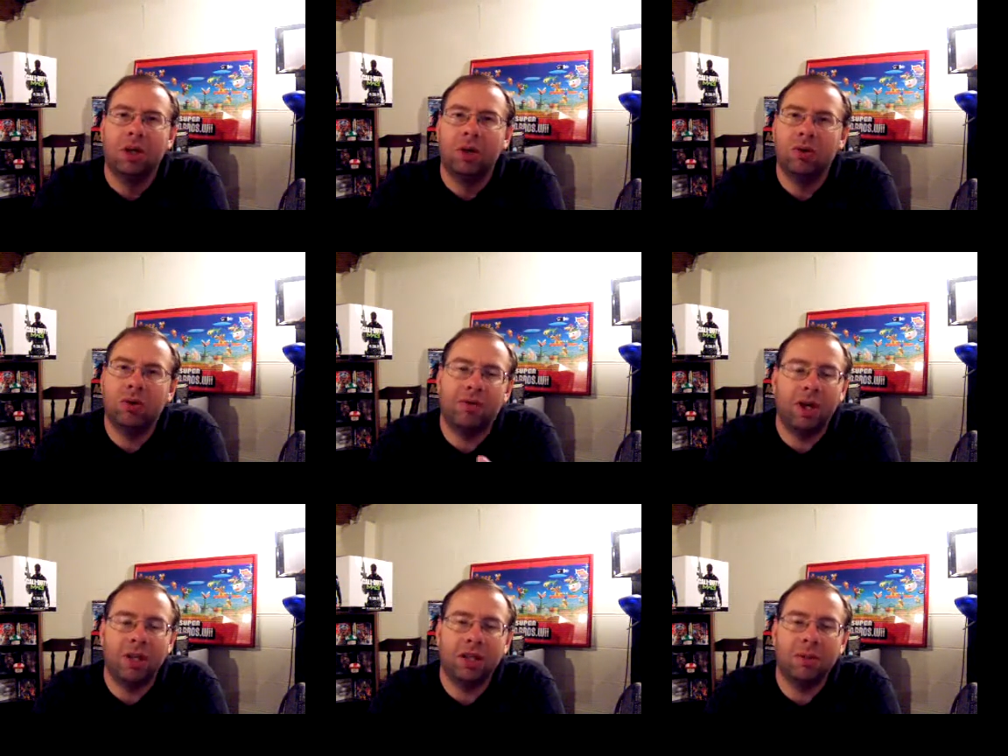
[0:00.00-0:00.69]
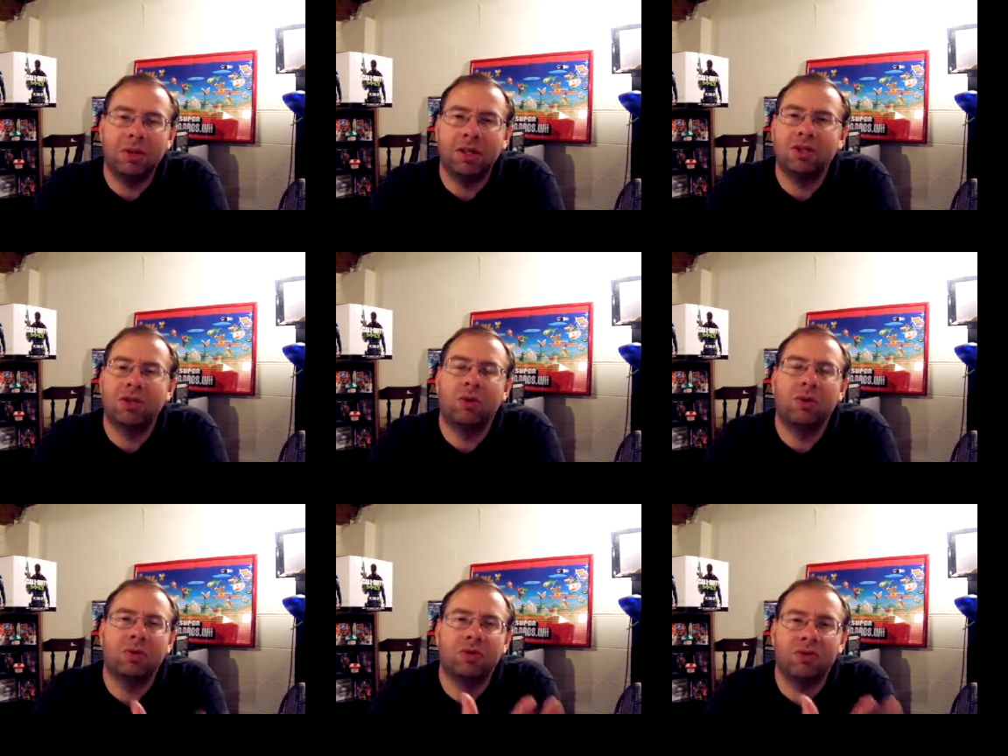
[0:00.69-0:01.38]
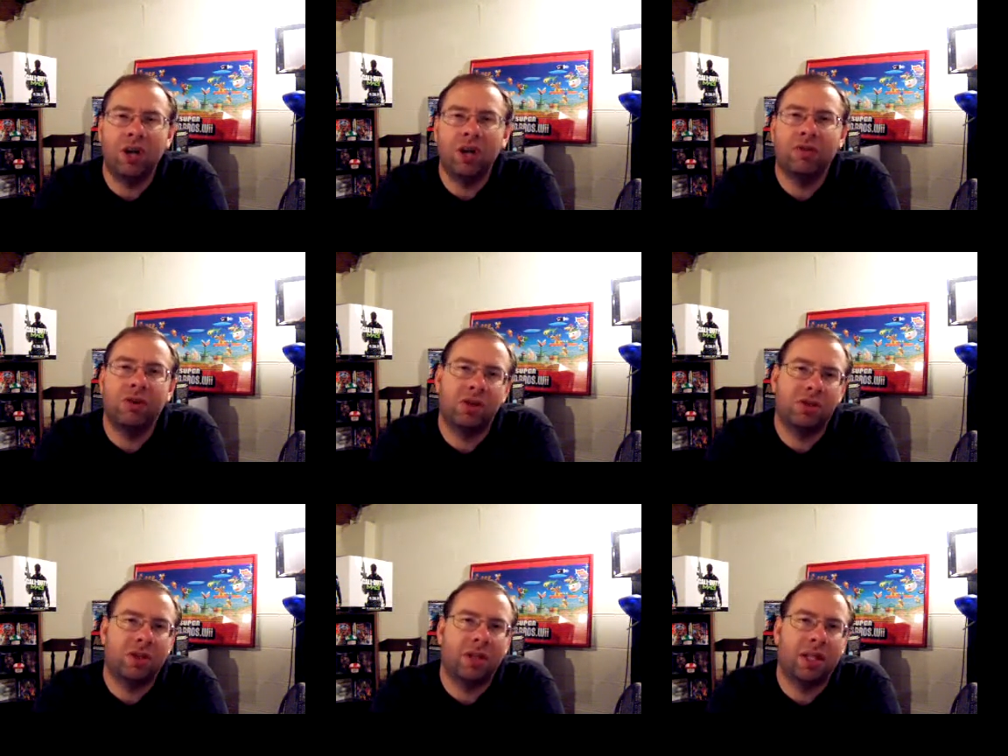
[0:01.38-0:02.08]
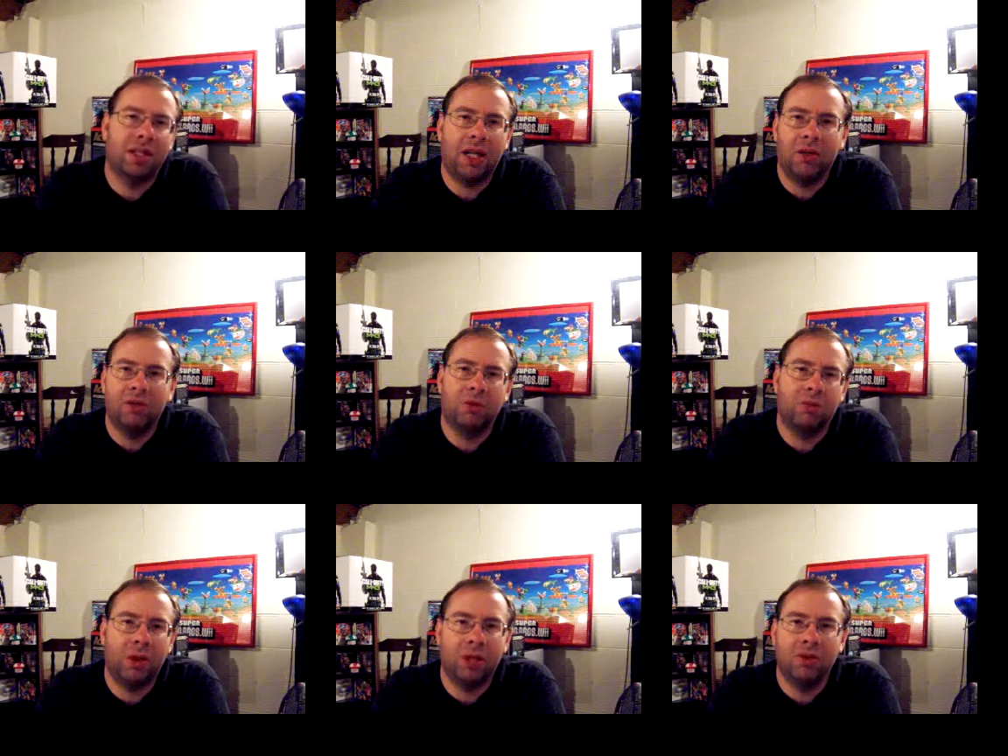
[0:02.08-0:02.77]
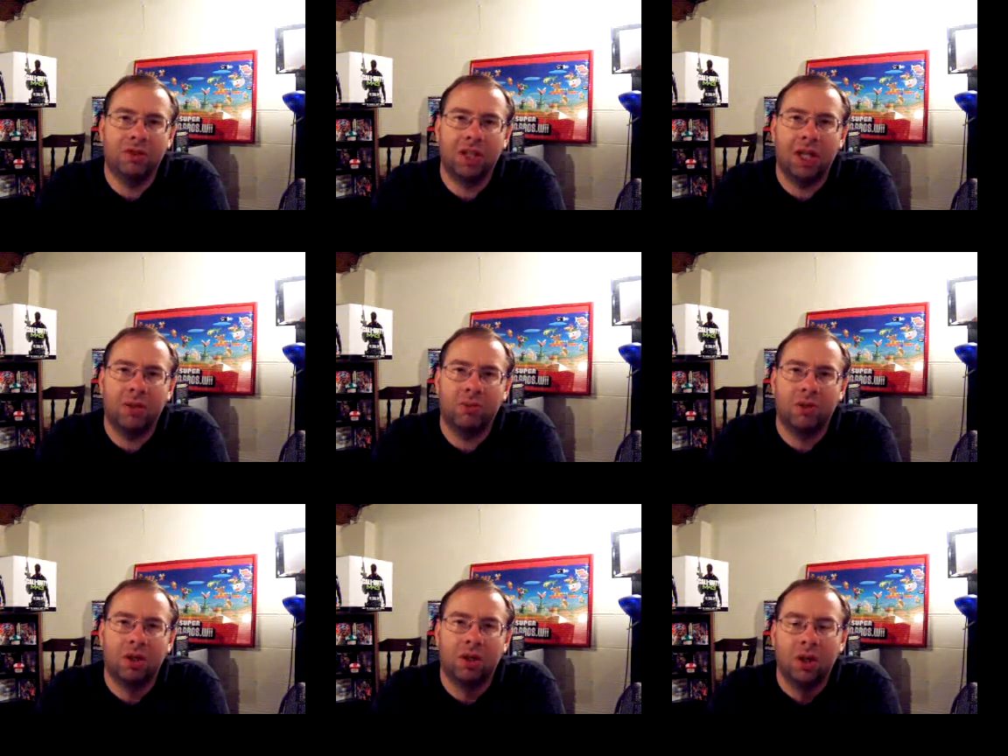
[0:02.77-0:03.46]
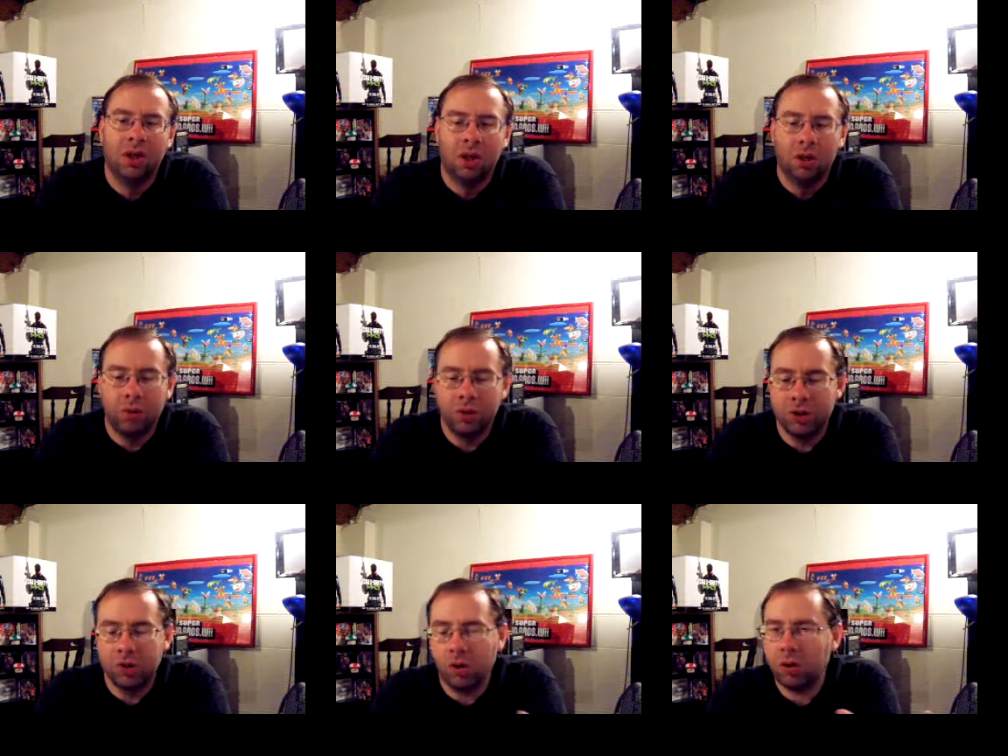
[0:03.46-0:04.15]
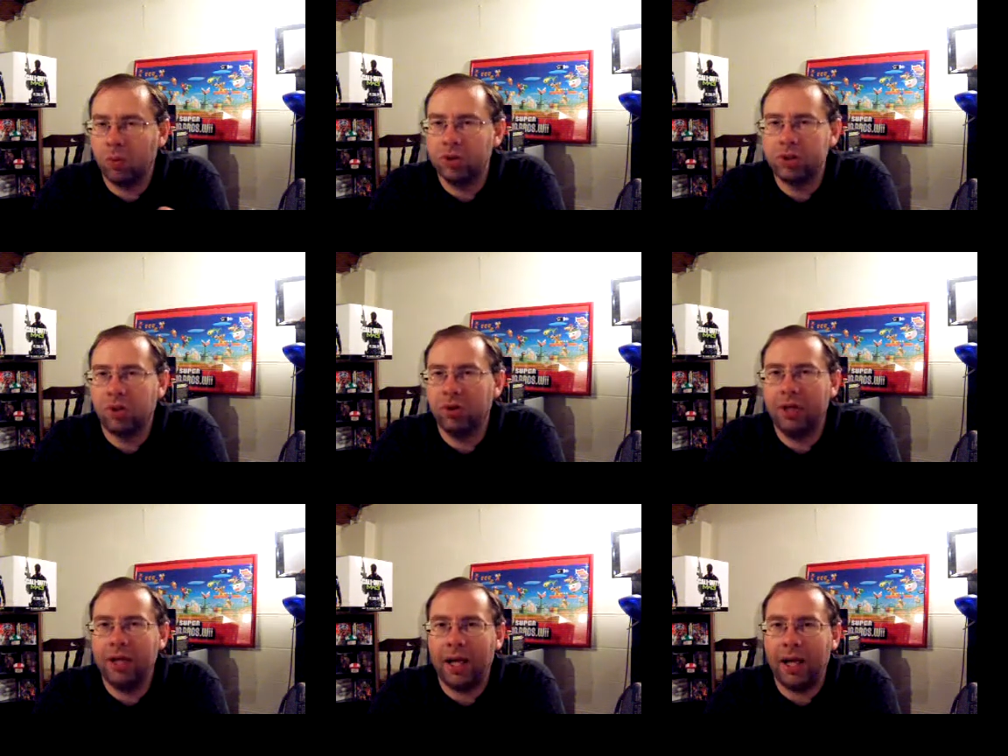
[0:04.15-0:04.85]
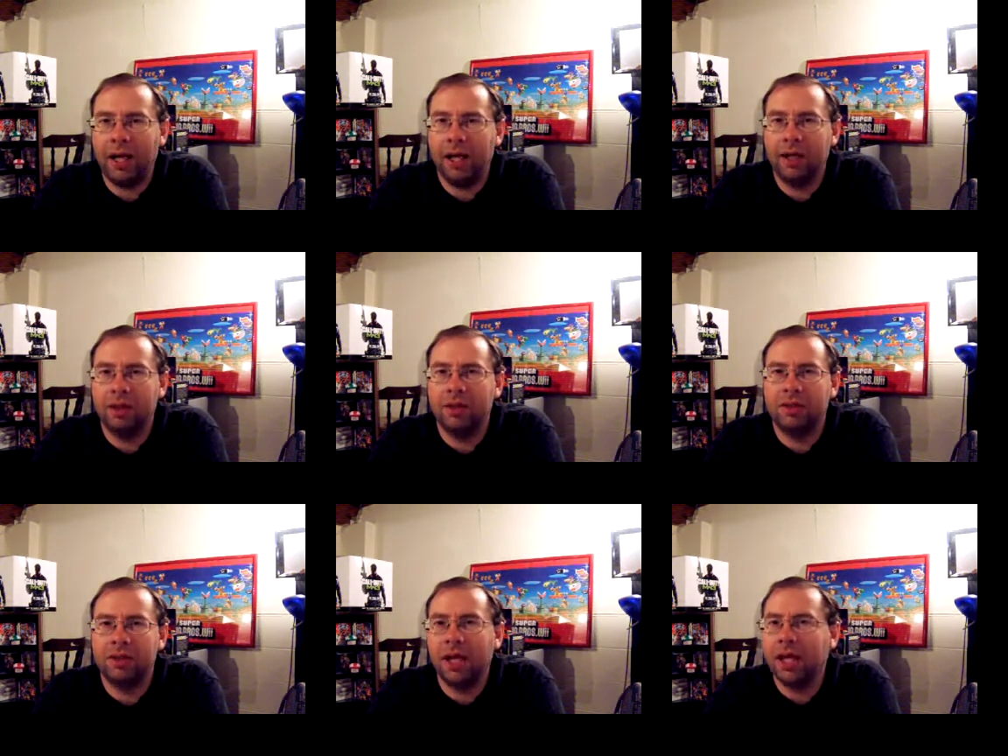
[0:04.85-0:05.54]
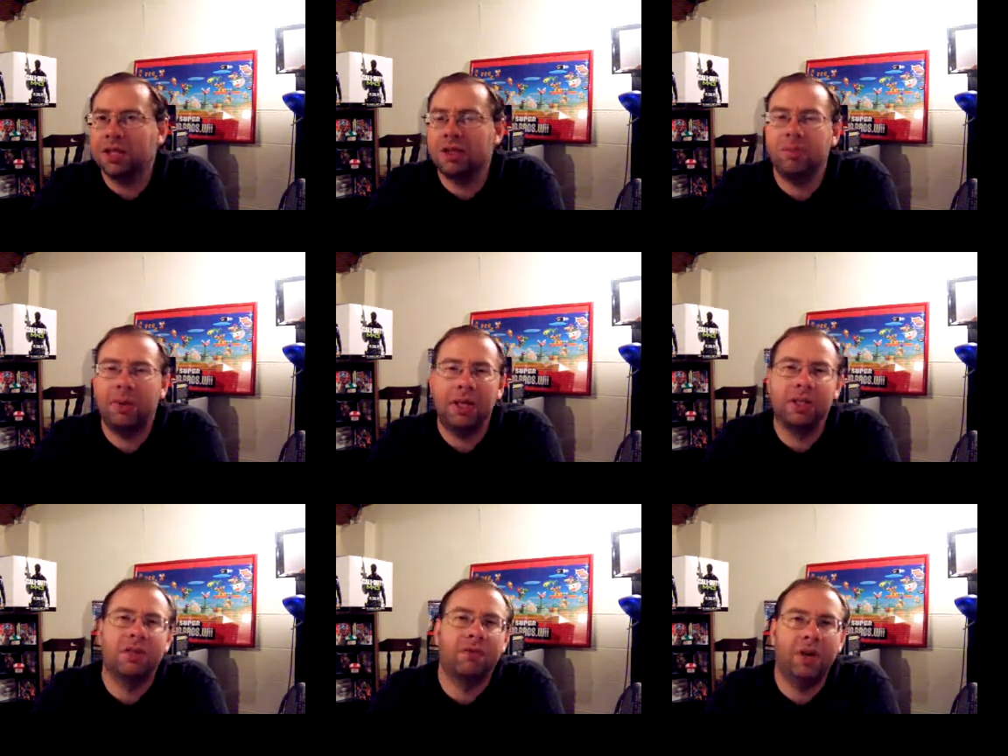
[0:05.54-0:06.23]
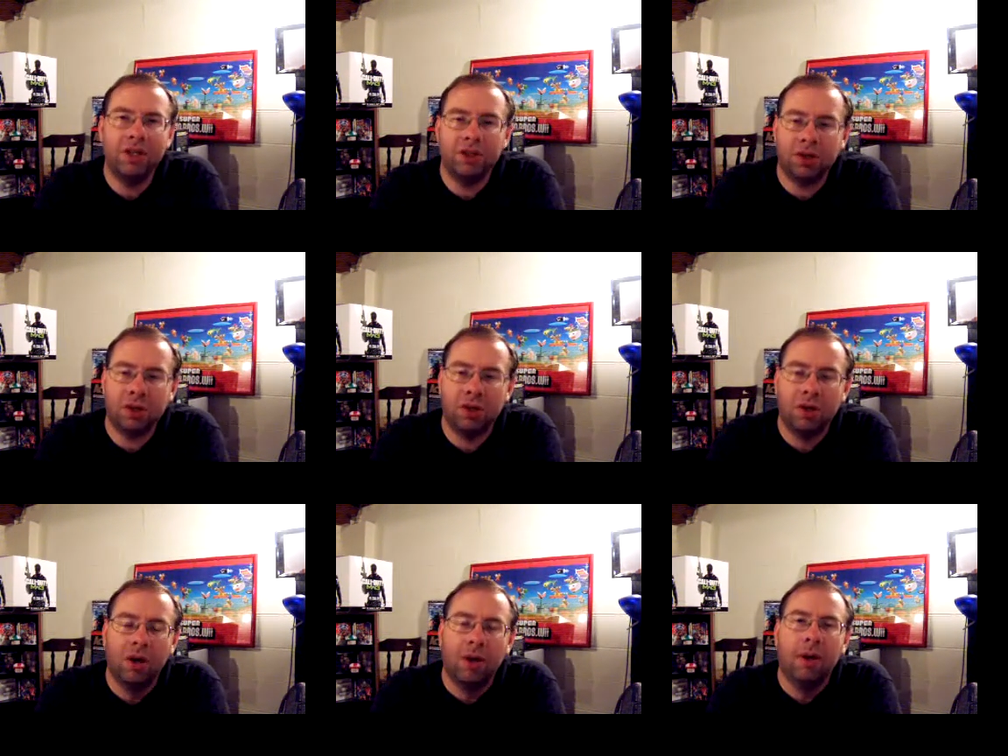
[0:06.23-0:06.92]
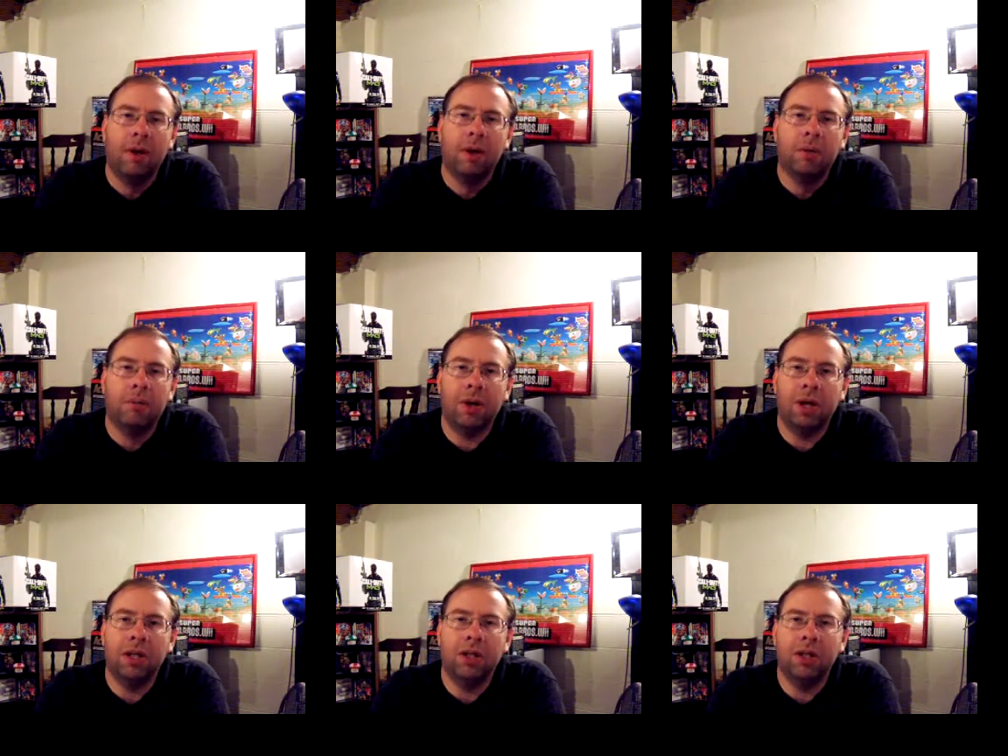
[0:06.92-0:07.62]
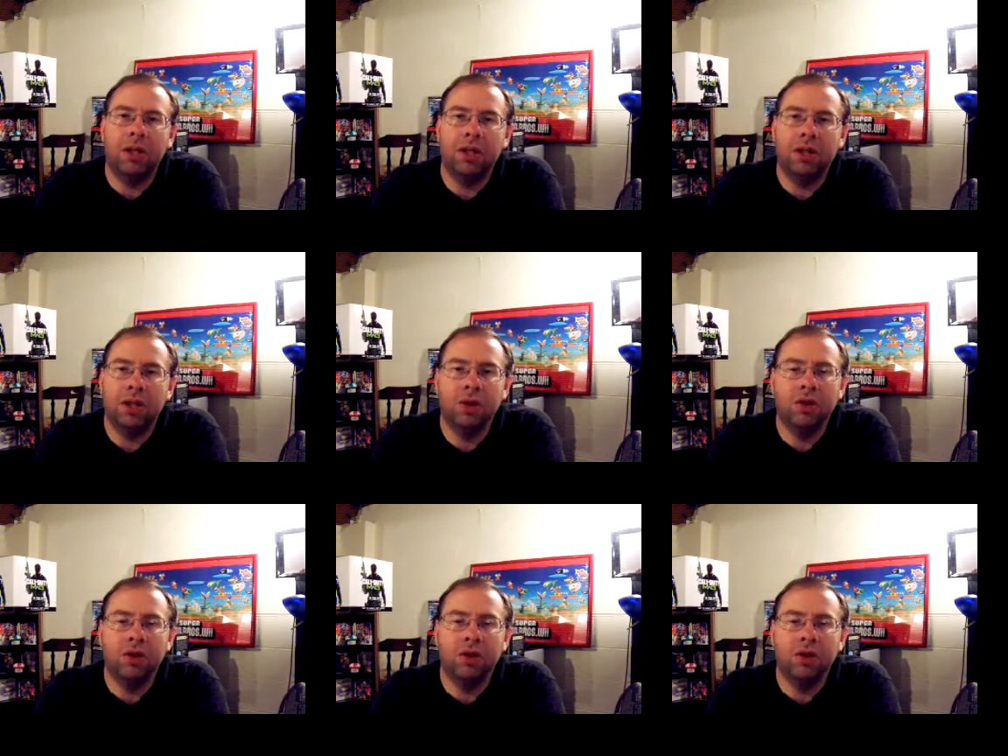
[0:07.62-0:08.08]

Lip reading: you were very limited, so it was very frustrating at times to play those games. Where Zork was only a text-based adventure, but you